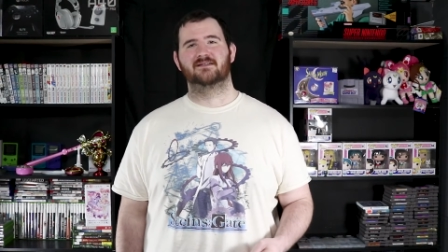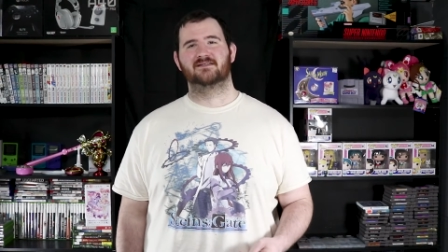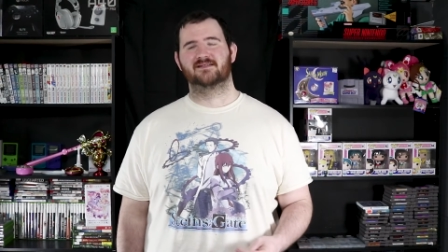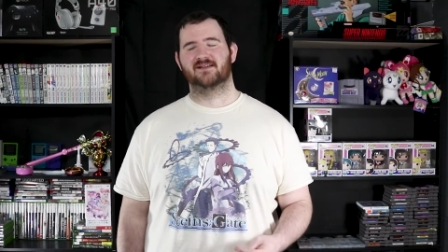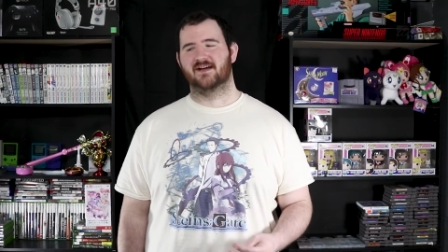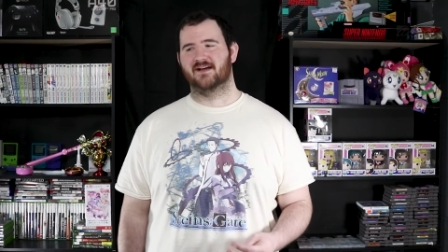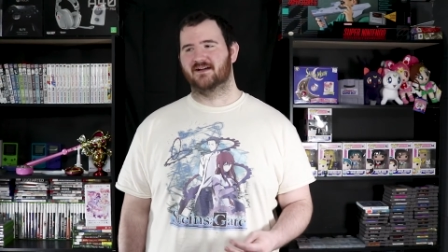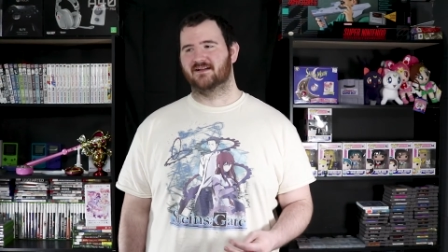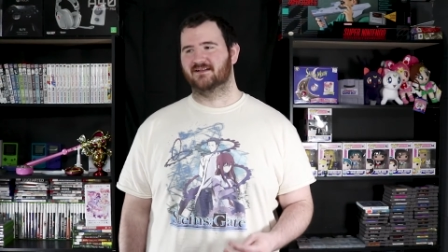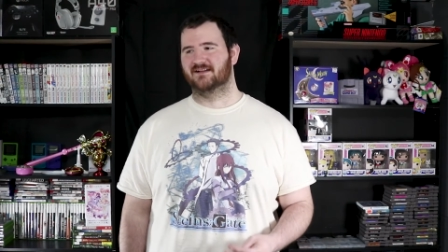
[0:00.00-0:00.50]

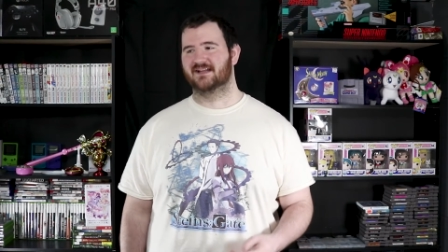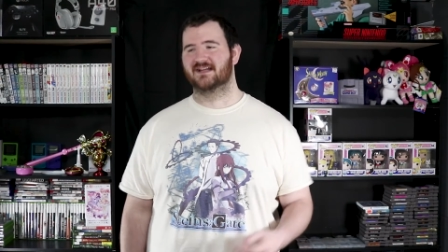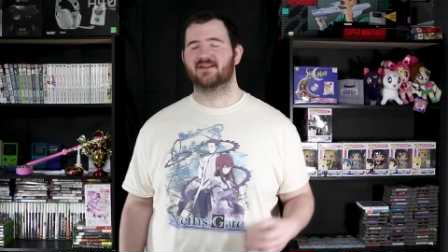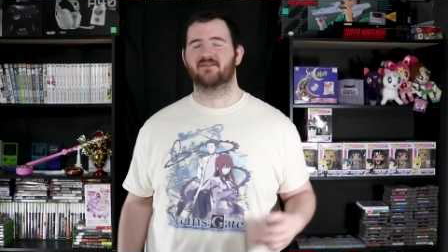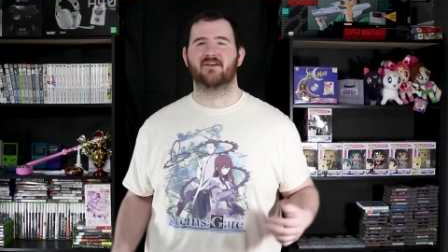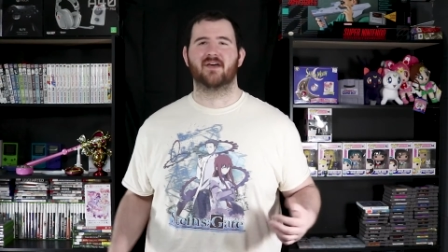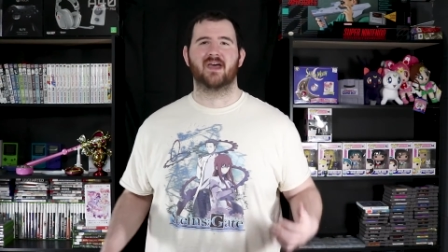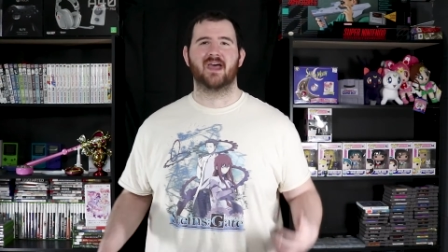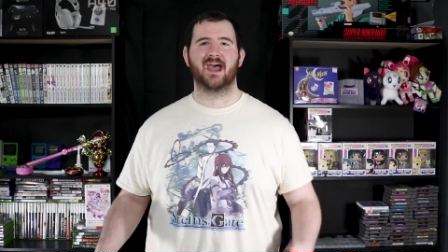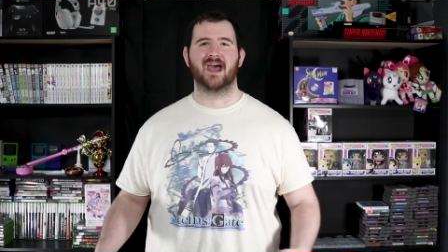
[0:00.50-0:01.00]
to
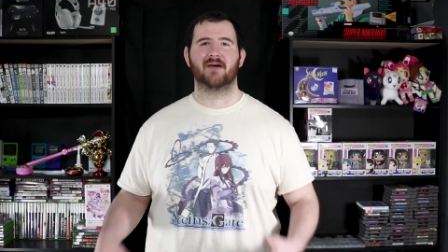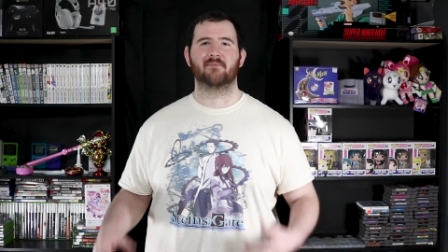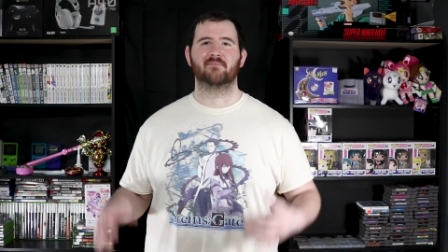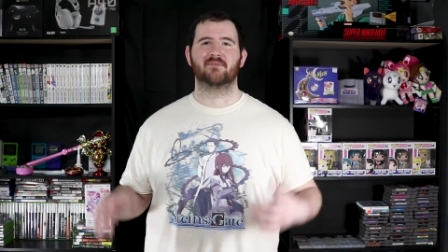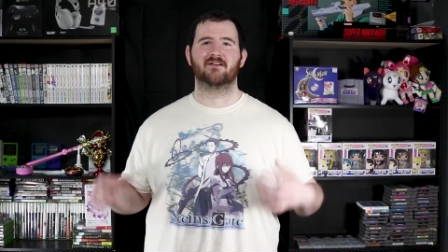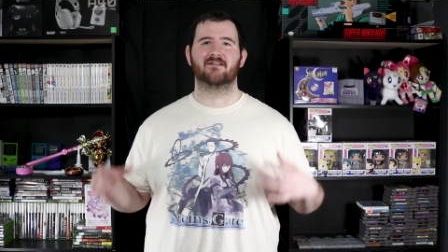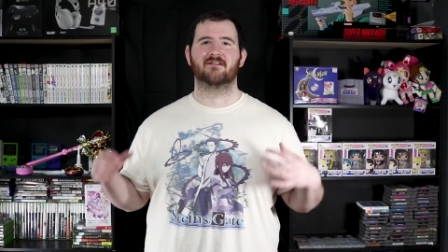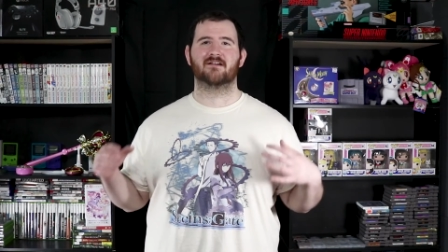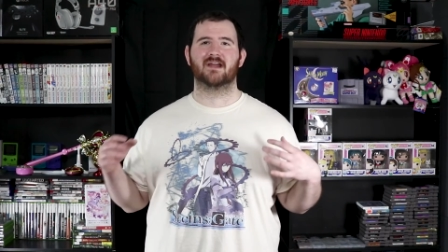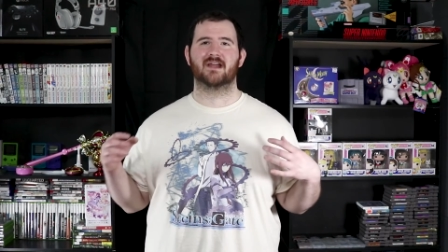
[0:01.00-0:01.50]
live a
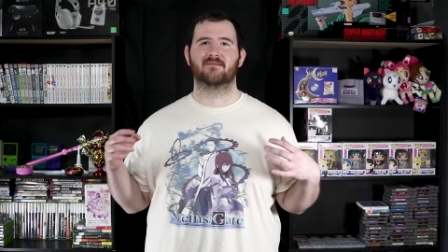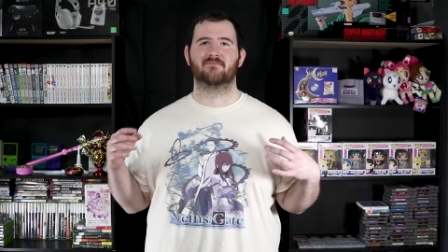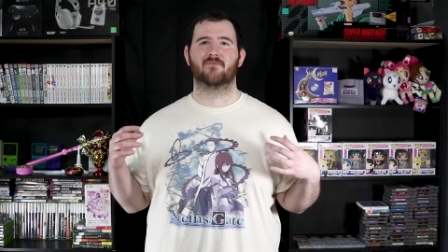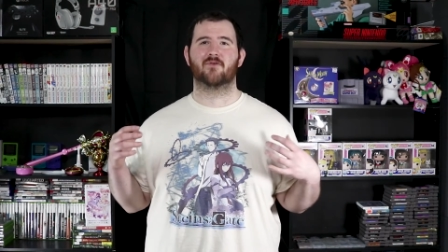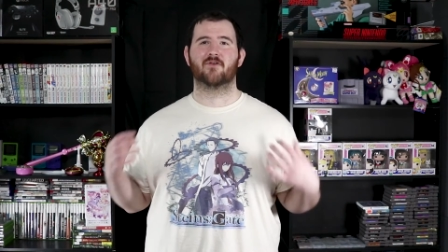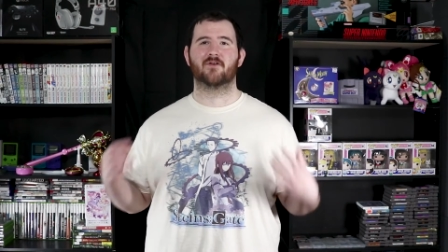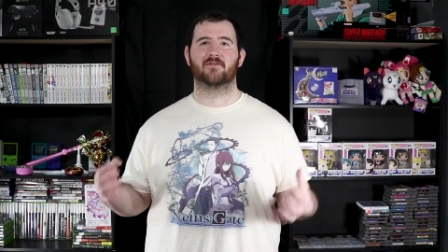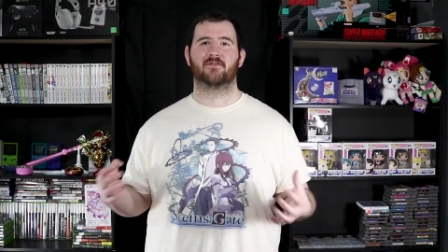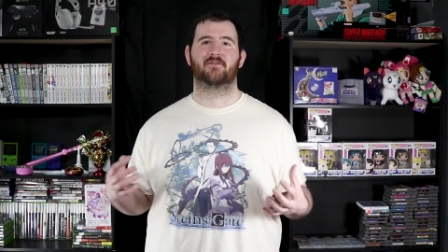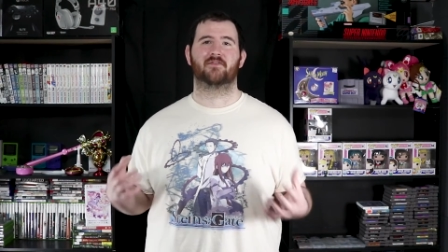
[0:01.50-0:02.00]
happier and
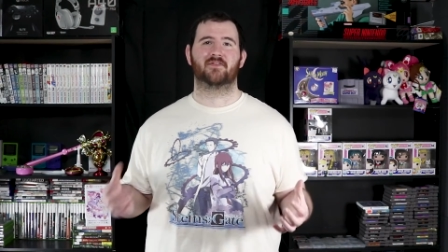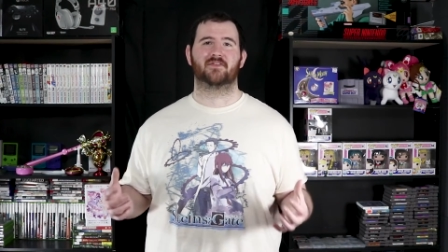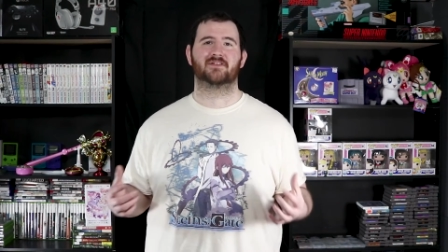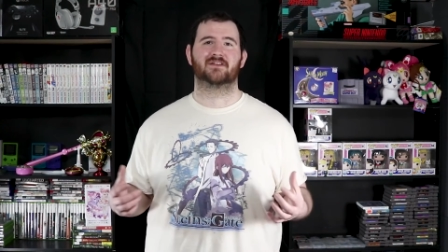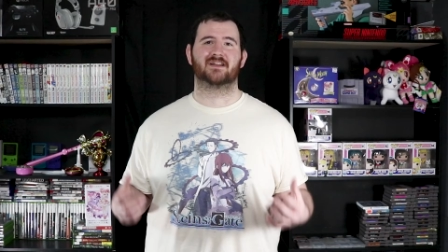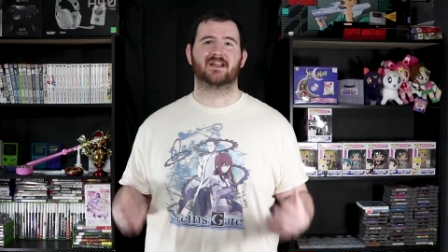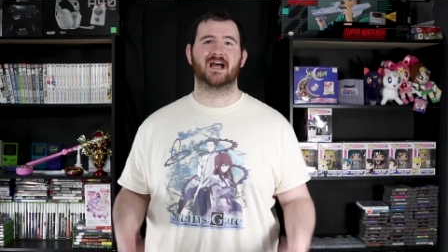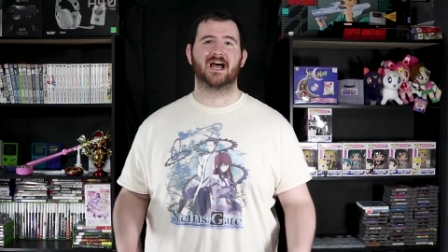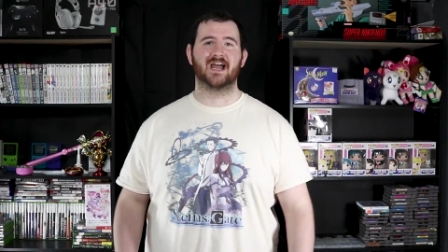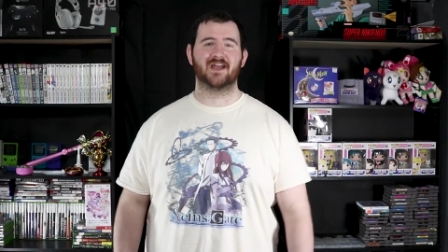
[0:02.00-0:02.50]
more
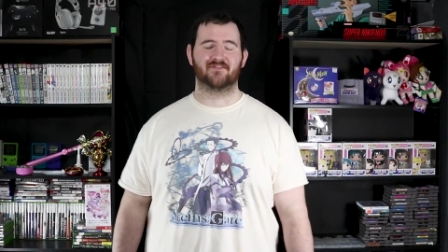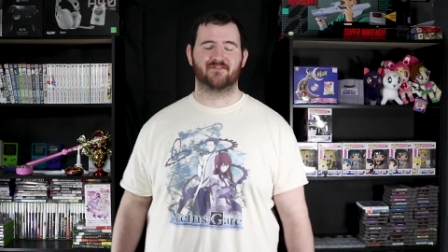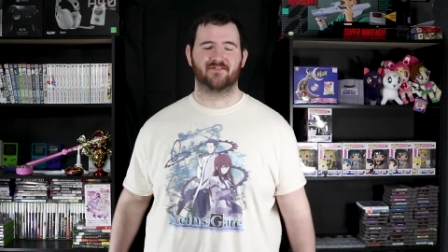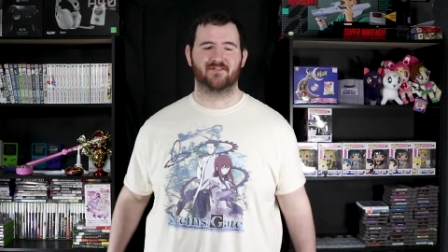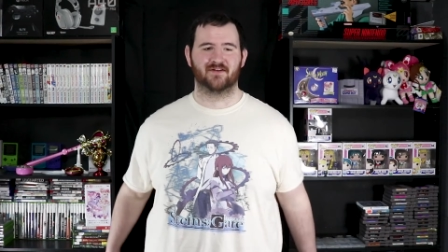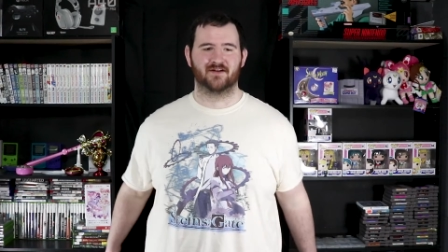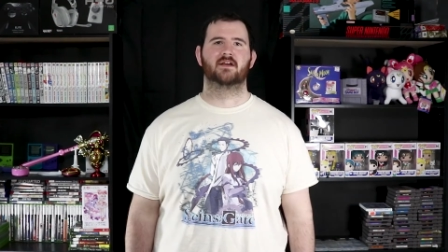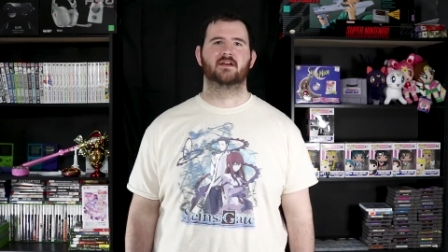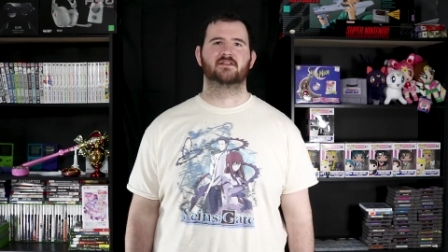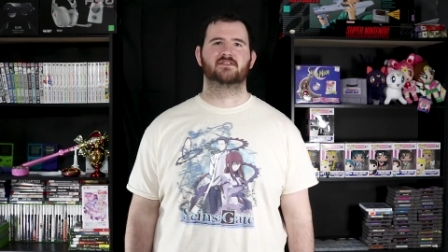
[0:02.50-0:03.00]
fulfilled life.